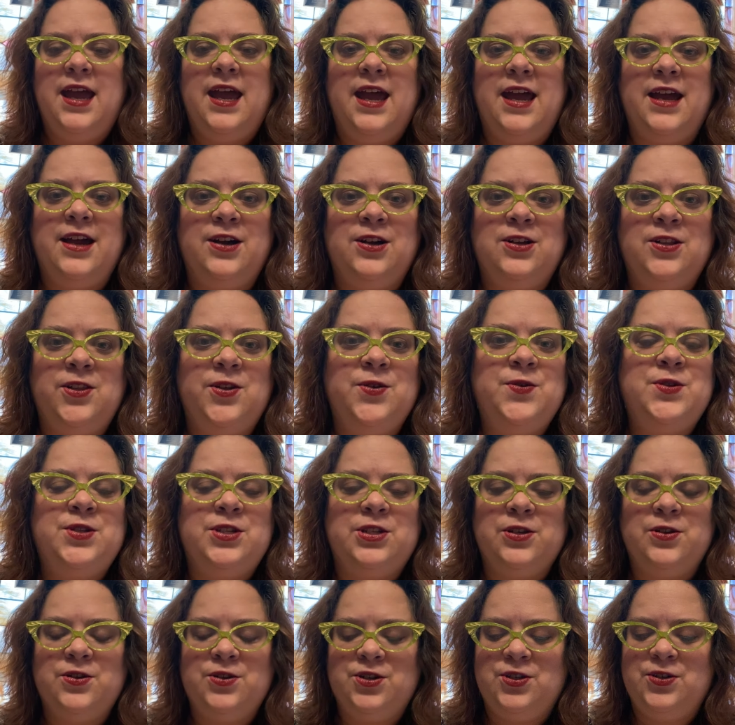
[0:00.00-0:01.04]
and
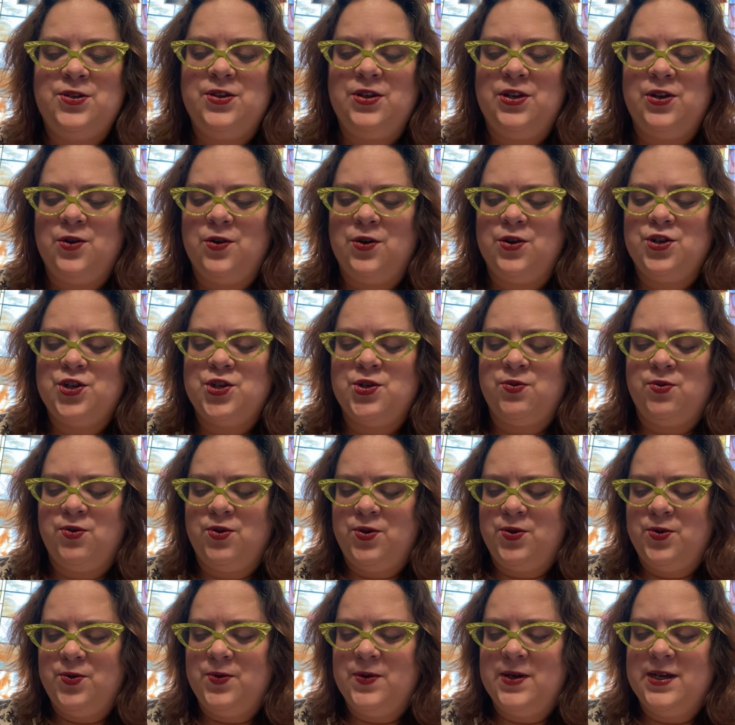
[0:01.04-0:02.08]
closer to your
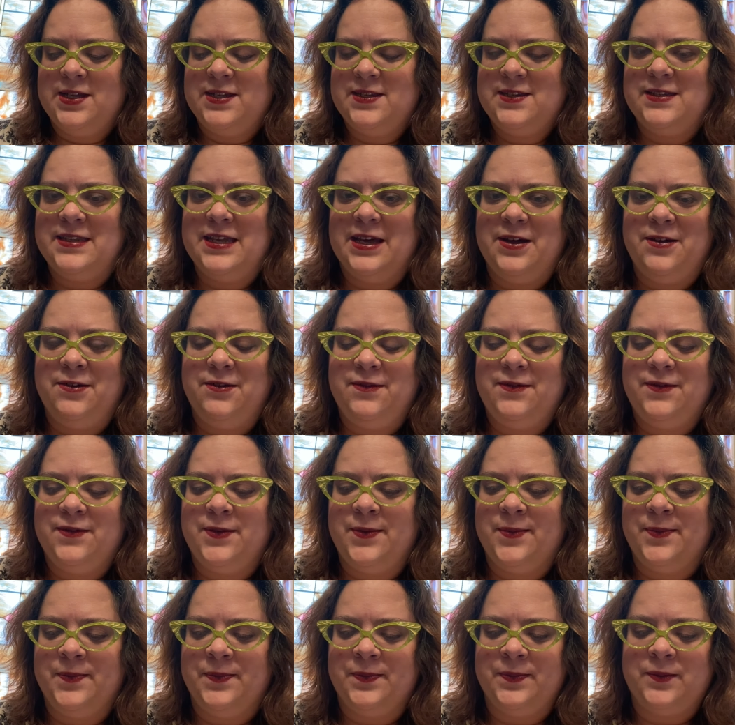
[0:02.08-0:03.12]
true self.
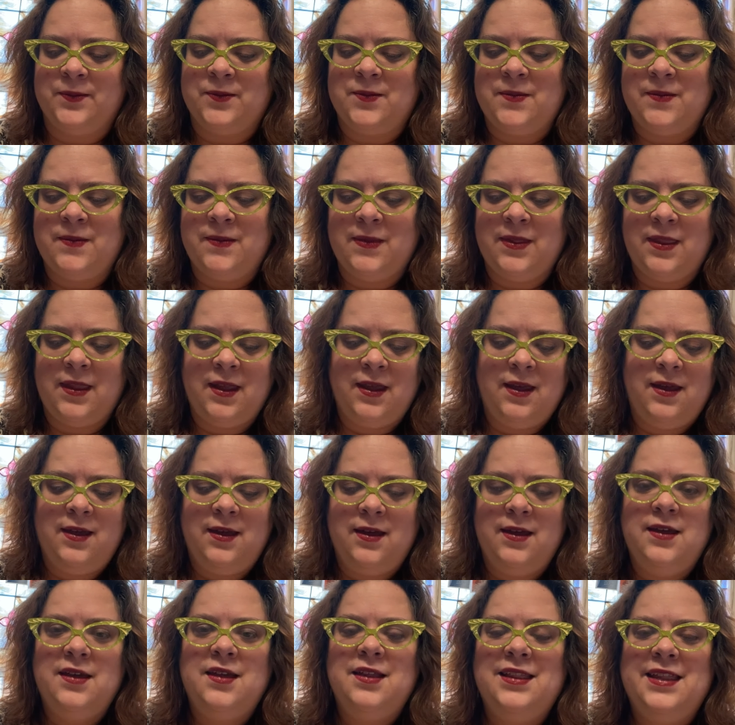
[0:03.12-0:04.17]

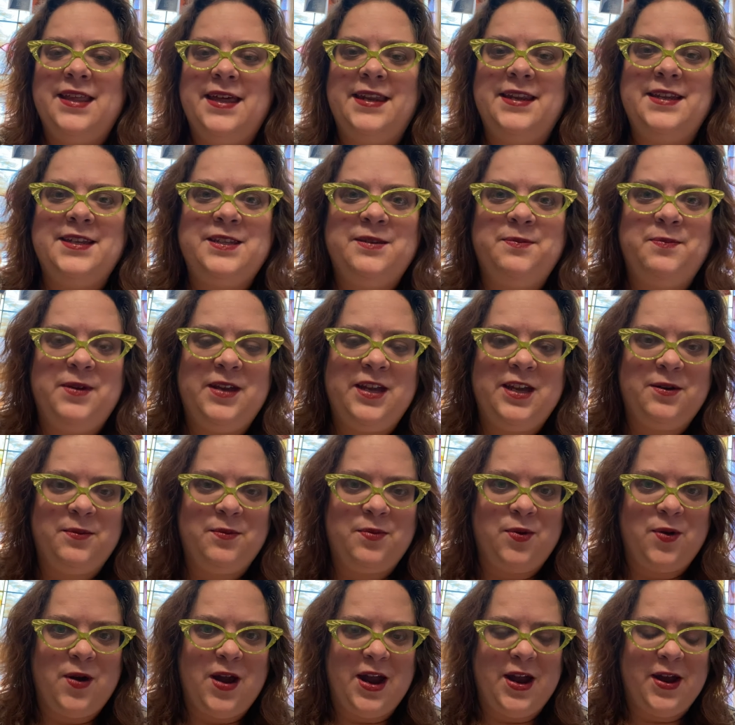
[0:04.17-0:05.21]
Let us be in
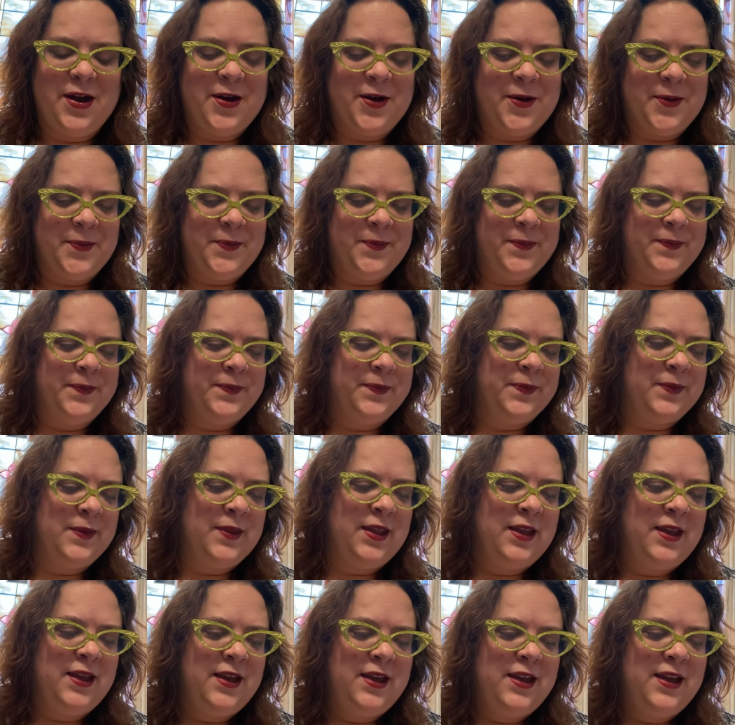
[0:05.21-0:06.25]
prayer.
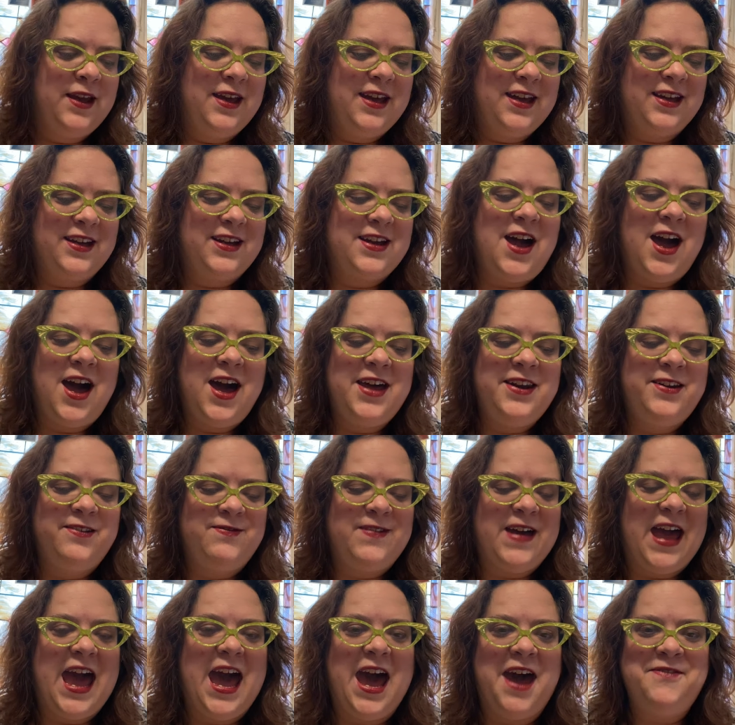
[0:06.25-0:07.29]
God
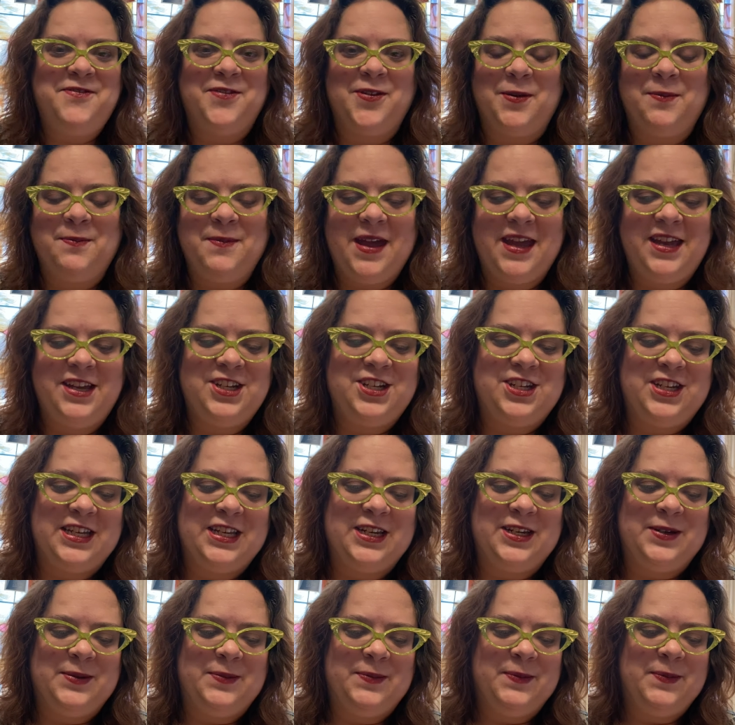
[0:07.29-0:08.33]
of
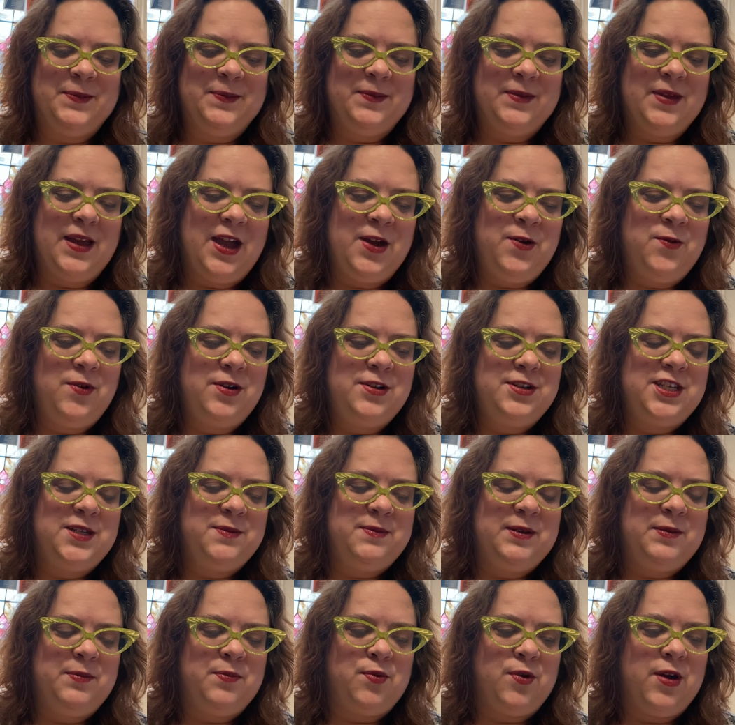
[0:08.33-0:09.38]
affirmation, I want to
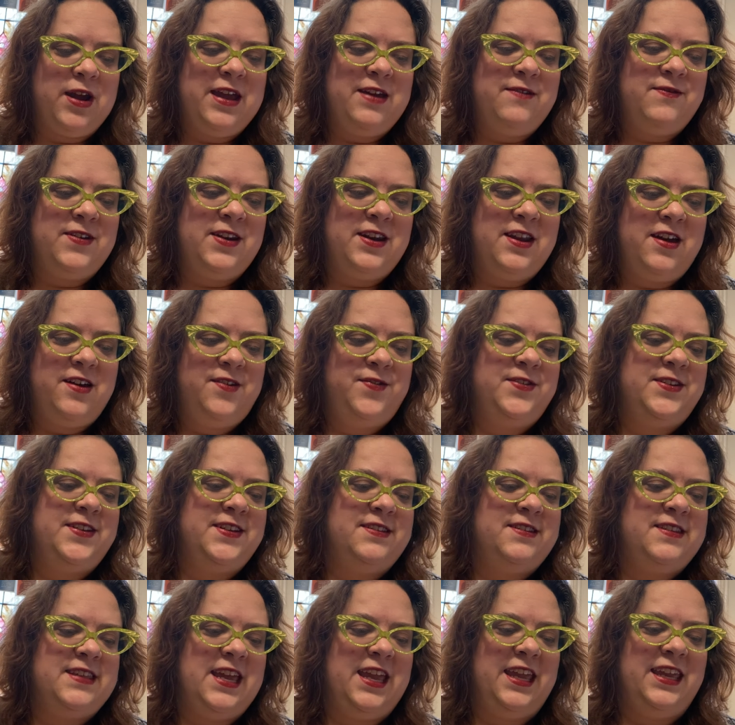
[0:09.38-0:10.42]
be brave enough to
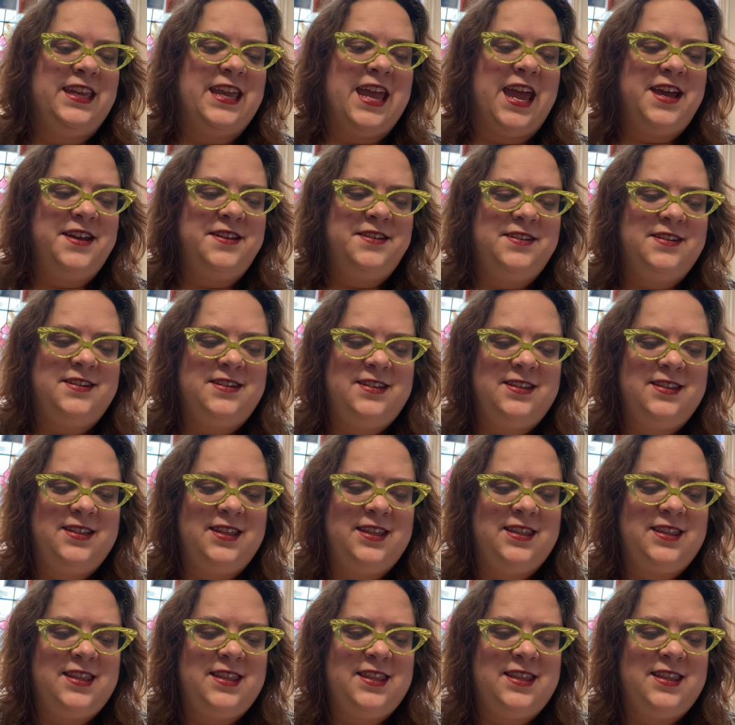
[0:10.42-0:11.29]
say yes to the